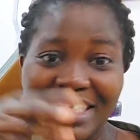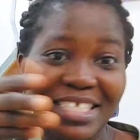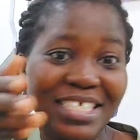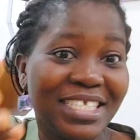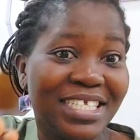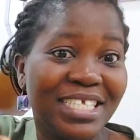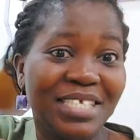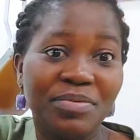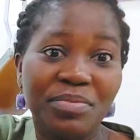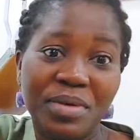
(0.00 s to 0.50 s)

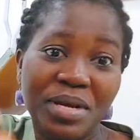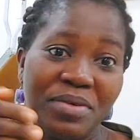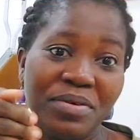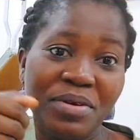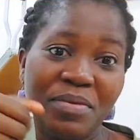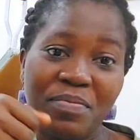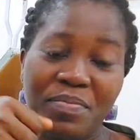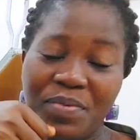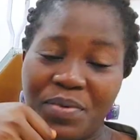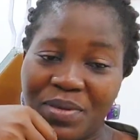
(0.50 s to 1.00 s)
This is very
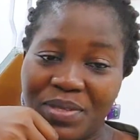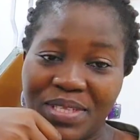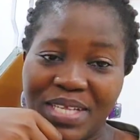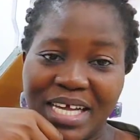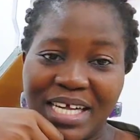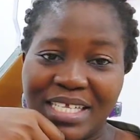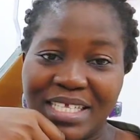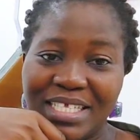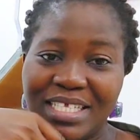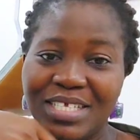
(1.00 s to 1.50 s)

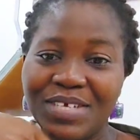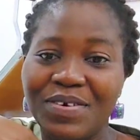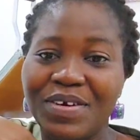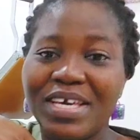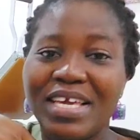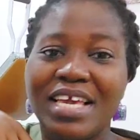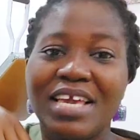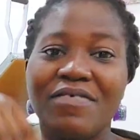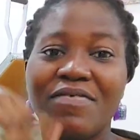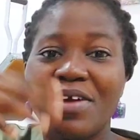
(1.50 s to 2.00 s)
important,
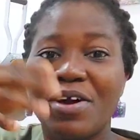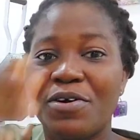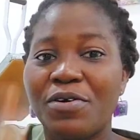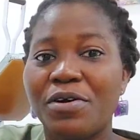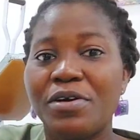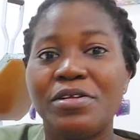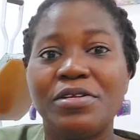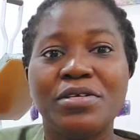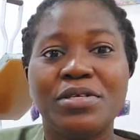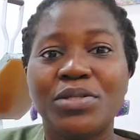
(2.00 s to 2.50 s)
okay, if you are
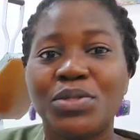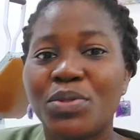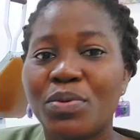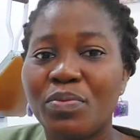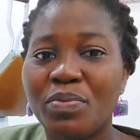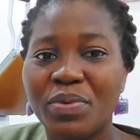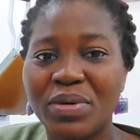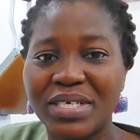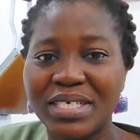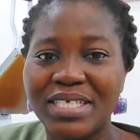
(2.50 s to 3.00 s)
going
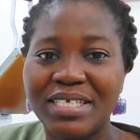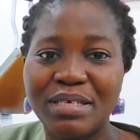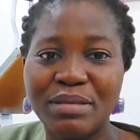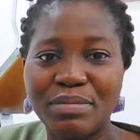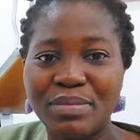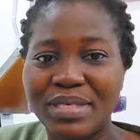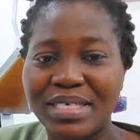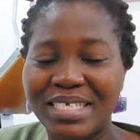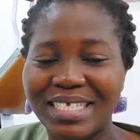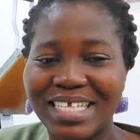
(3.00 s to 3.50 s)
into printing
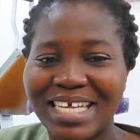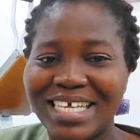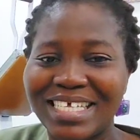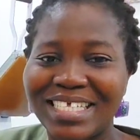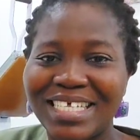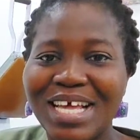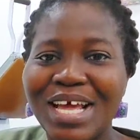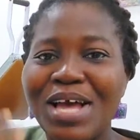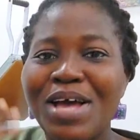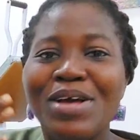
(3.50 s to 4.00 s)

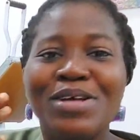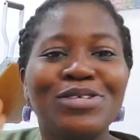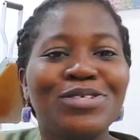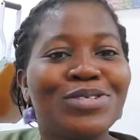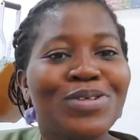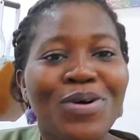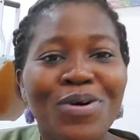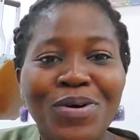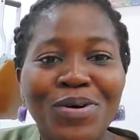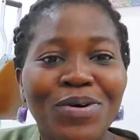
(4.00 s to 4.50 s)
business.
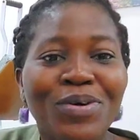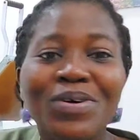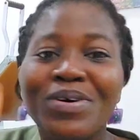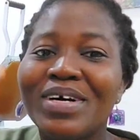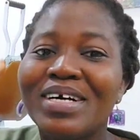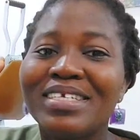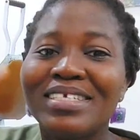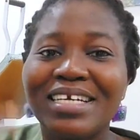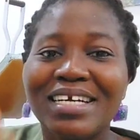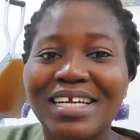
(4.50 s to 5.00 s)

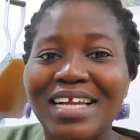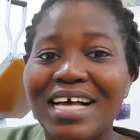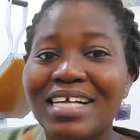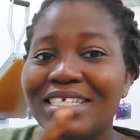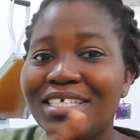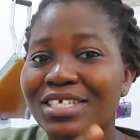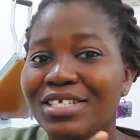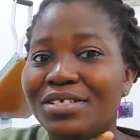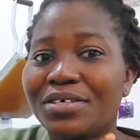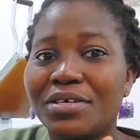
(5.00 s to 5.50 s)
So the
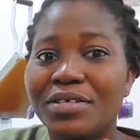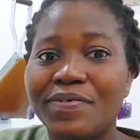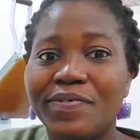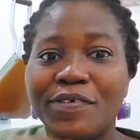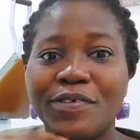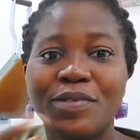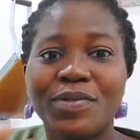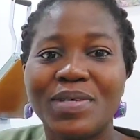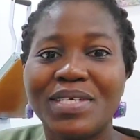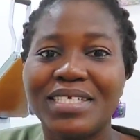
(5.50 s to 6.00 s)
class is just
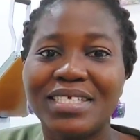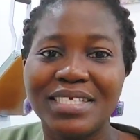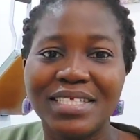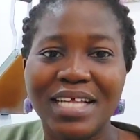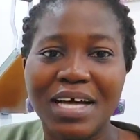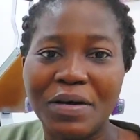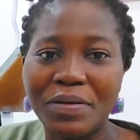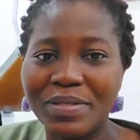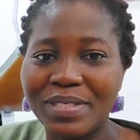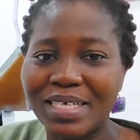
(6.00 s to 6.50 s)
for
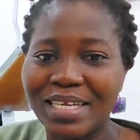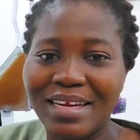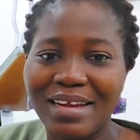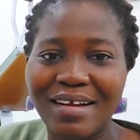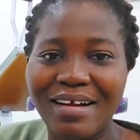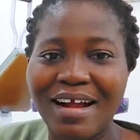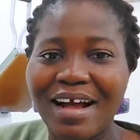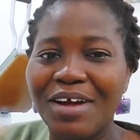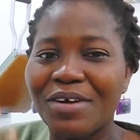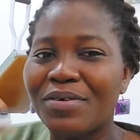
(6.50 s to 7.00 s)
20,000
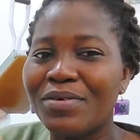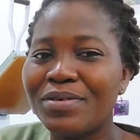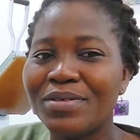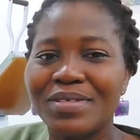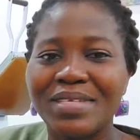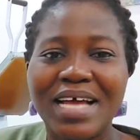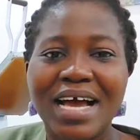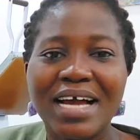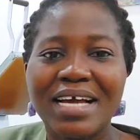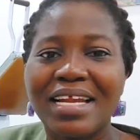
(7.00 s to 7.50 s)
naira. Go
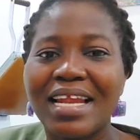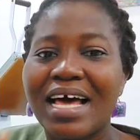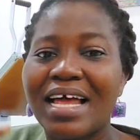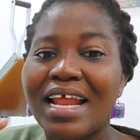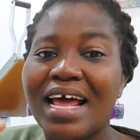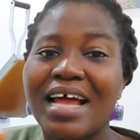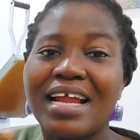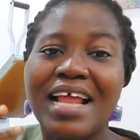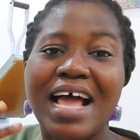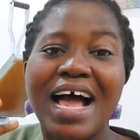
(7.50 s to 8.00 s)
to that
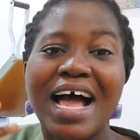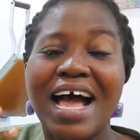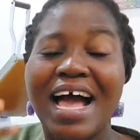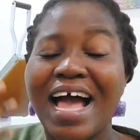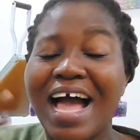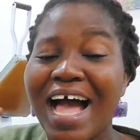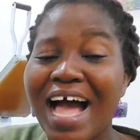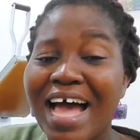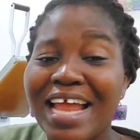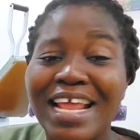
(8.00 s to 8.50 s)
class
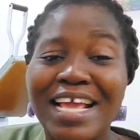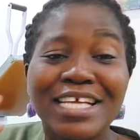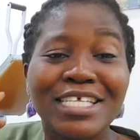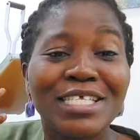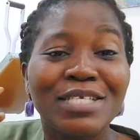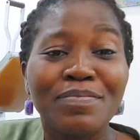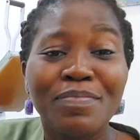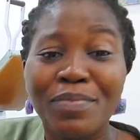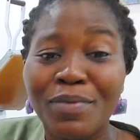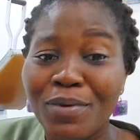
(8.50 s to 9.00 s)
and
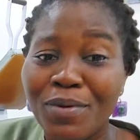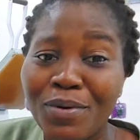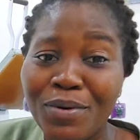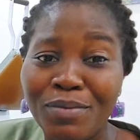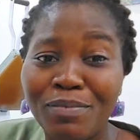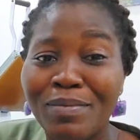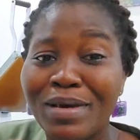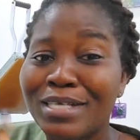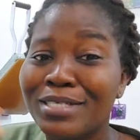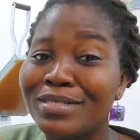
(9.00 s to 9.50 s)

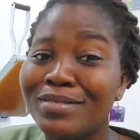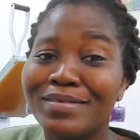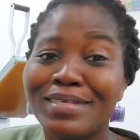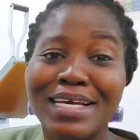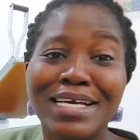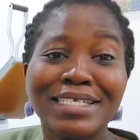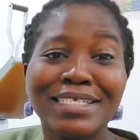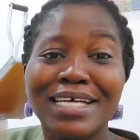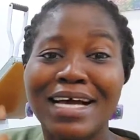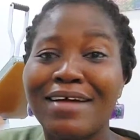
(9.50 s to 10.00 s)
explore. My
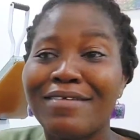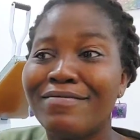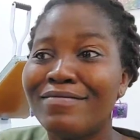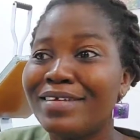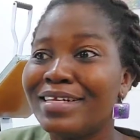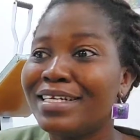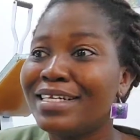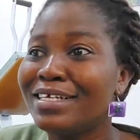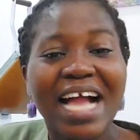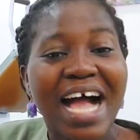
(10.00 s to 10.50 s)
students are
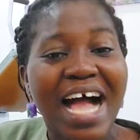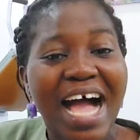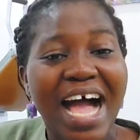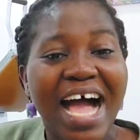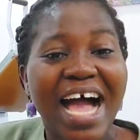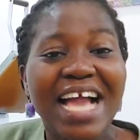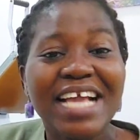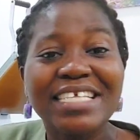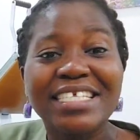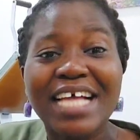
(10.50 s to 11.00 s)
really, their
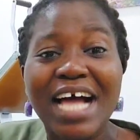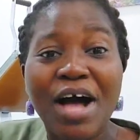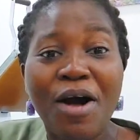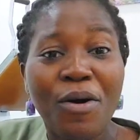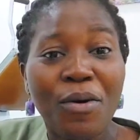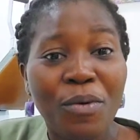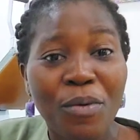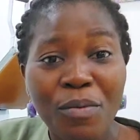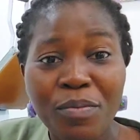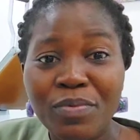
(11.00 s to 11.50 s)
eyes
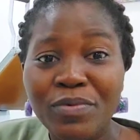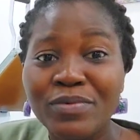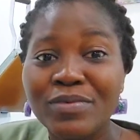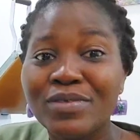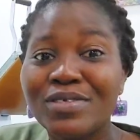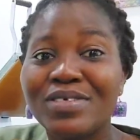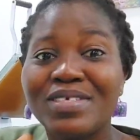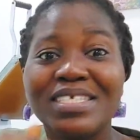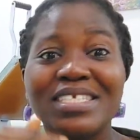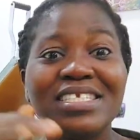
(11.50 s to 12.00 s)
are open
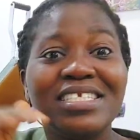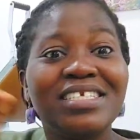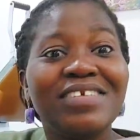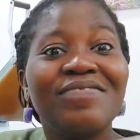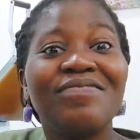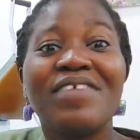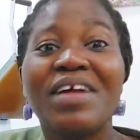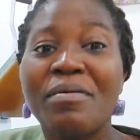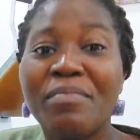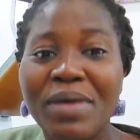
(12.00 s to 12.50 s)
to
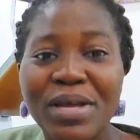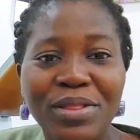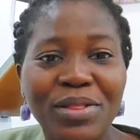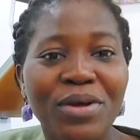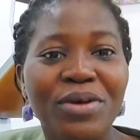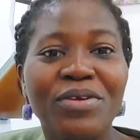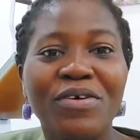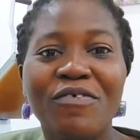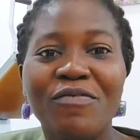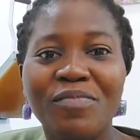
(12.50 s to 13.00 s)
different
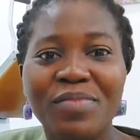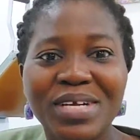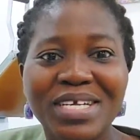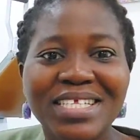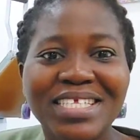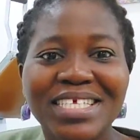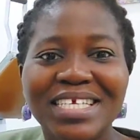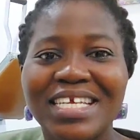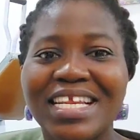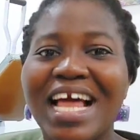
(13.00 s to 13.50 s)
method of
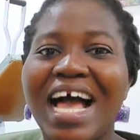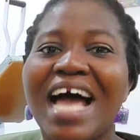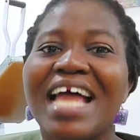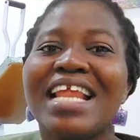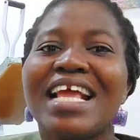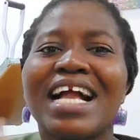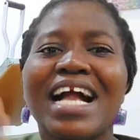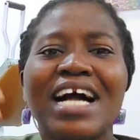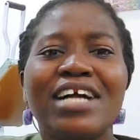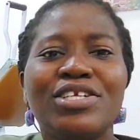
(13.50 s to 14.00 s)
printing, and
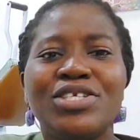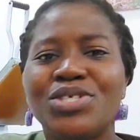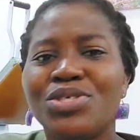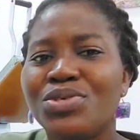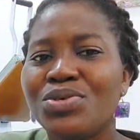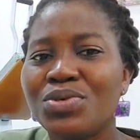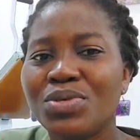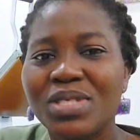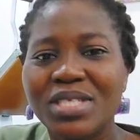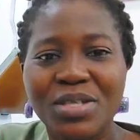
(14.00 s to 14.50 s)
they can
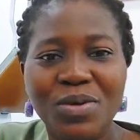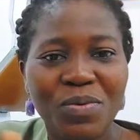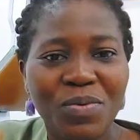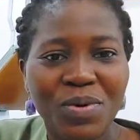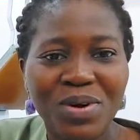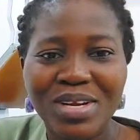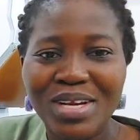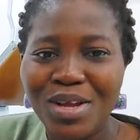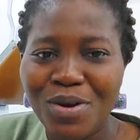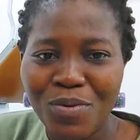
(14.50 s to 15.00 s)
choose the
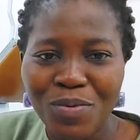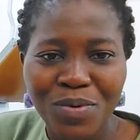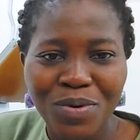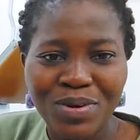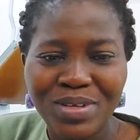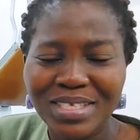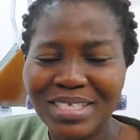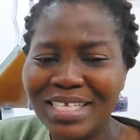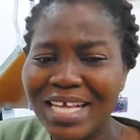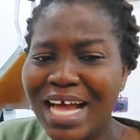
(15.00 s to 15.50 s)
one they
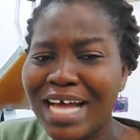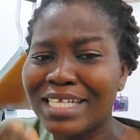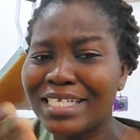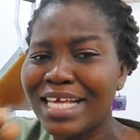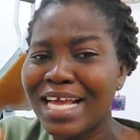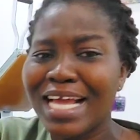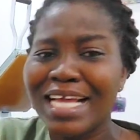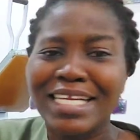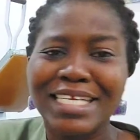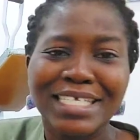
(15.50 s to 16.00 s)
want at
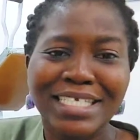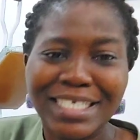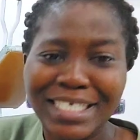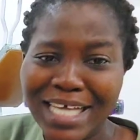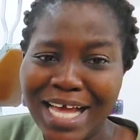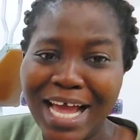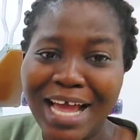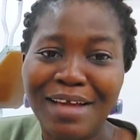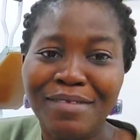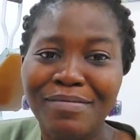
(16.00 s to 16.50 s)
any
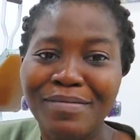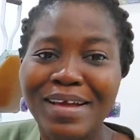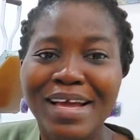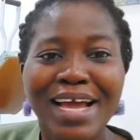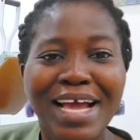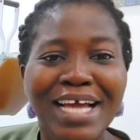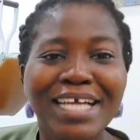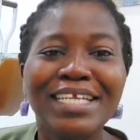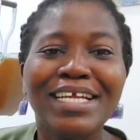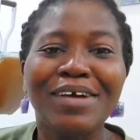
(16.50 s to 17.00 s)
time
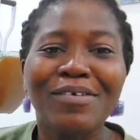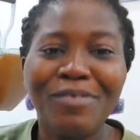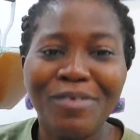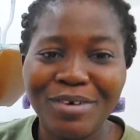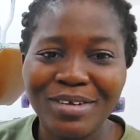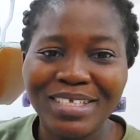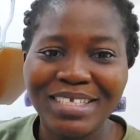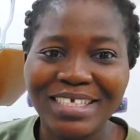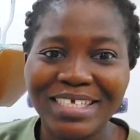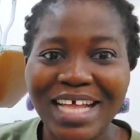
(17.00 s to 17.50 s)
they
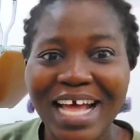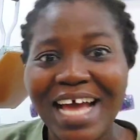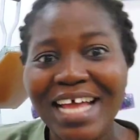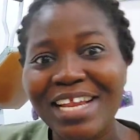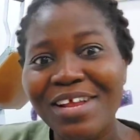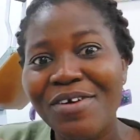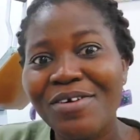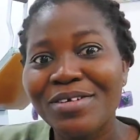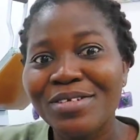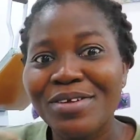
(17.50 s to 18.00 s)
want it. And
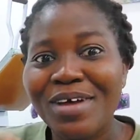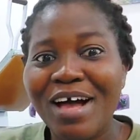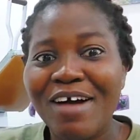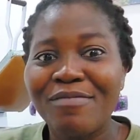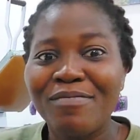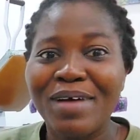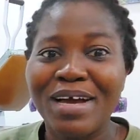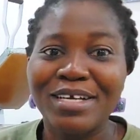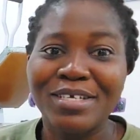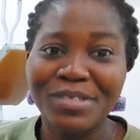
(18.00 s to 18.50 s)
they also
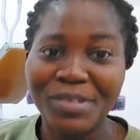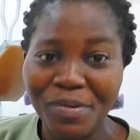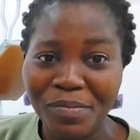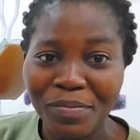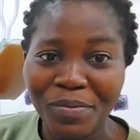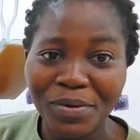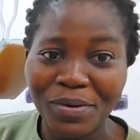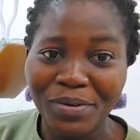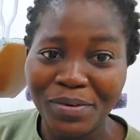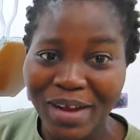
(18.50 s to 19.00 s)
have my
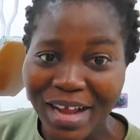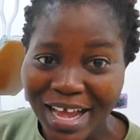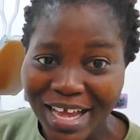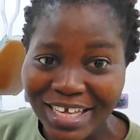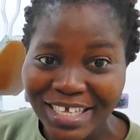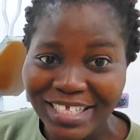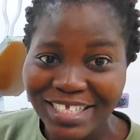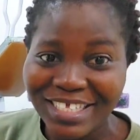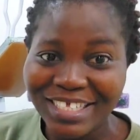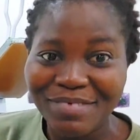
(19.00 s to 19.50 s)
support,
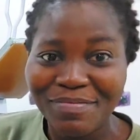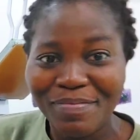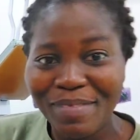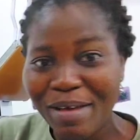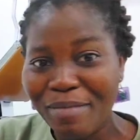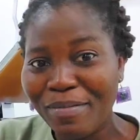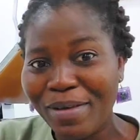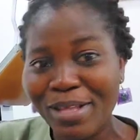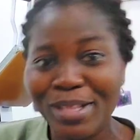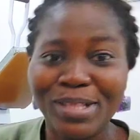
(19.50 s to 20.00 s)
right? My
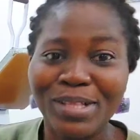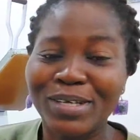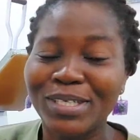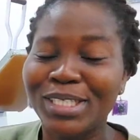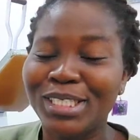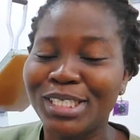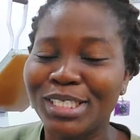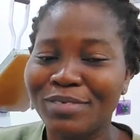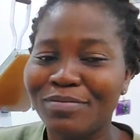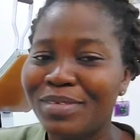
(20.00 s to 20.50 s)

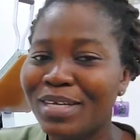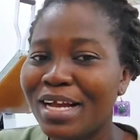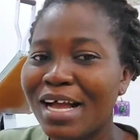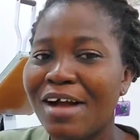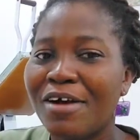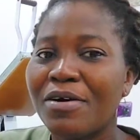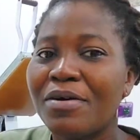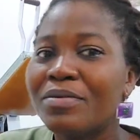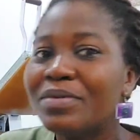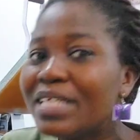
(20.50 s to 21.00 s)
mentorship. They
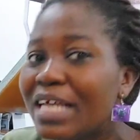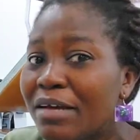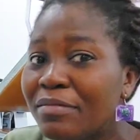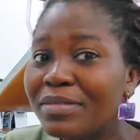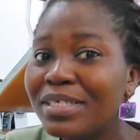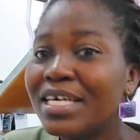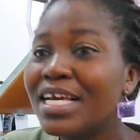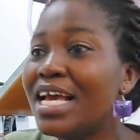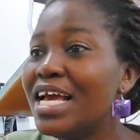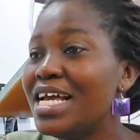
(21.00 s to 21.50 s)
can come, tell
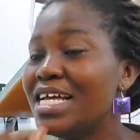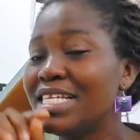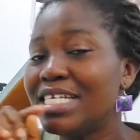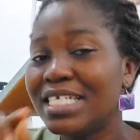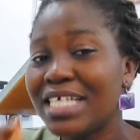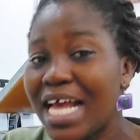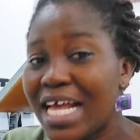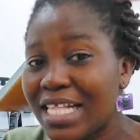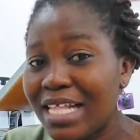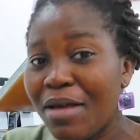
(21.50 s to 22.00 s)
me
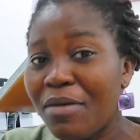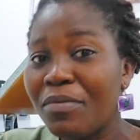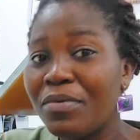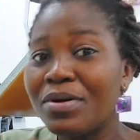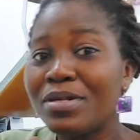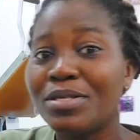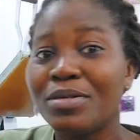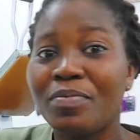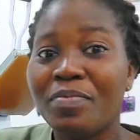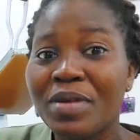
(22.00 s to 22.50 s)
this item we
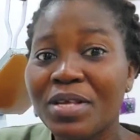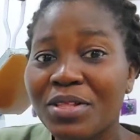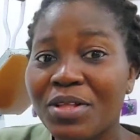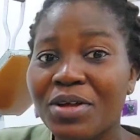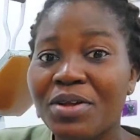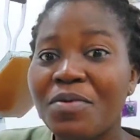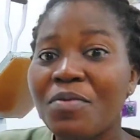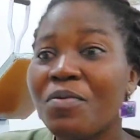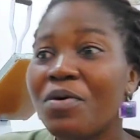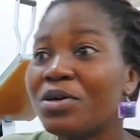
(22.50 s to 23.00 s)
want to print
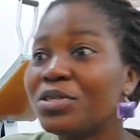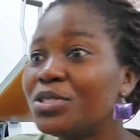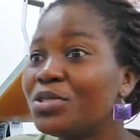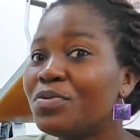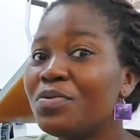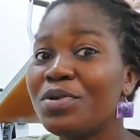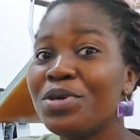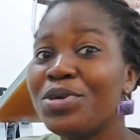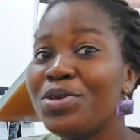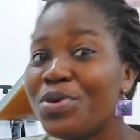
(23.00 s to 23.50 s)
on it, what
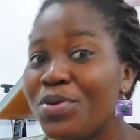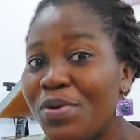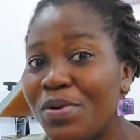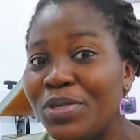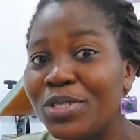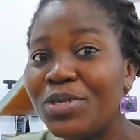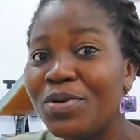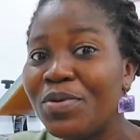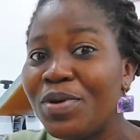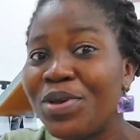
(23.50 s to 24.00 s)
should we
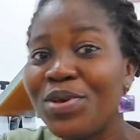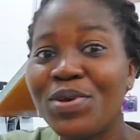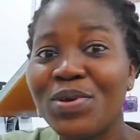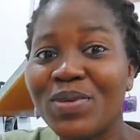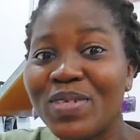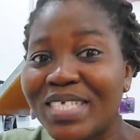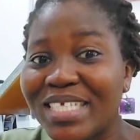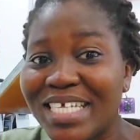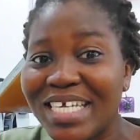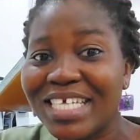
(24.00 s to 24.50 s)
use? Should we
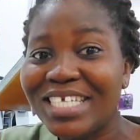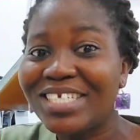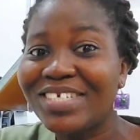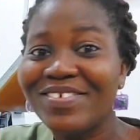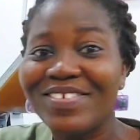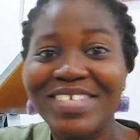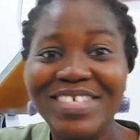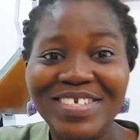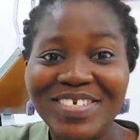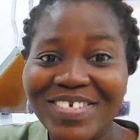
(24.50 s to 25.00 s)
use this?
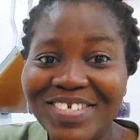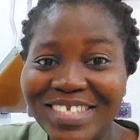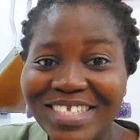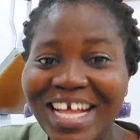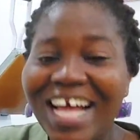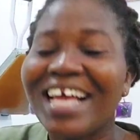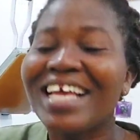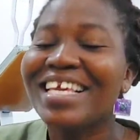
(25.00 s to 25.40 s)
Should we use that?